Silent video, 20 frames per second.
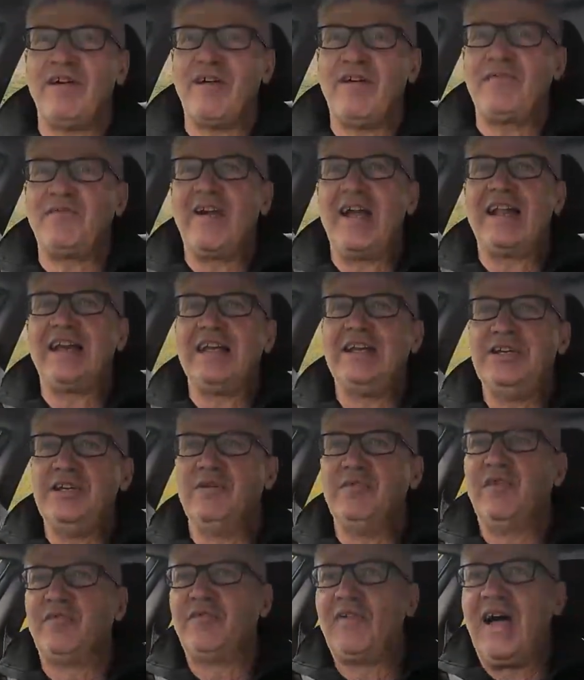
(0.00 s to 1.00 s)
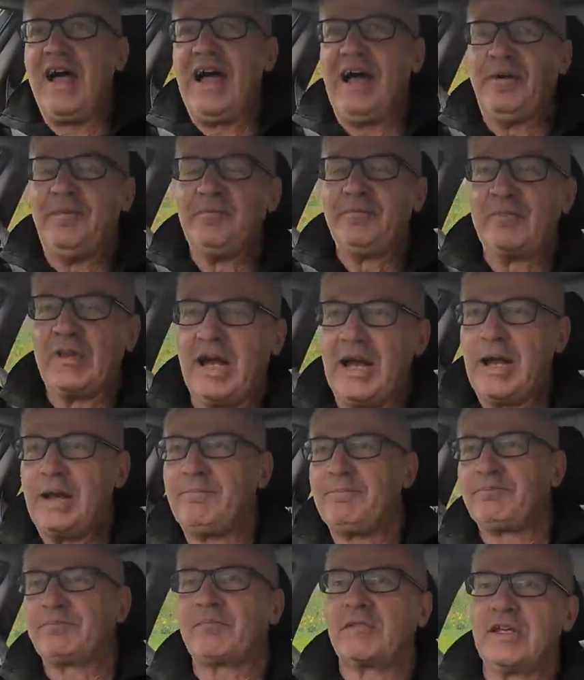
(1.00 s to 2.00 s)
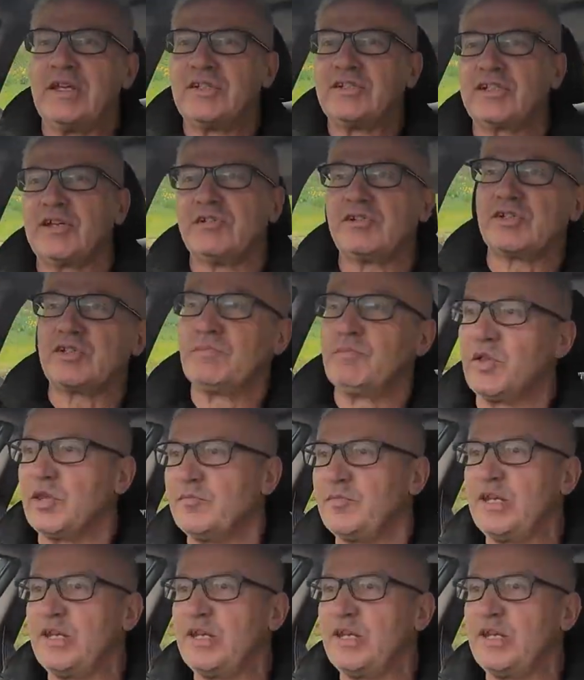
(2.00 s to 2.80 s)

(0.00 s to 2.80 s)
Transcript: fairly new affair. So it doesn't bother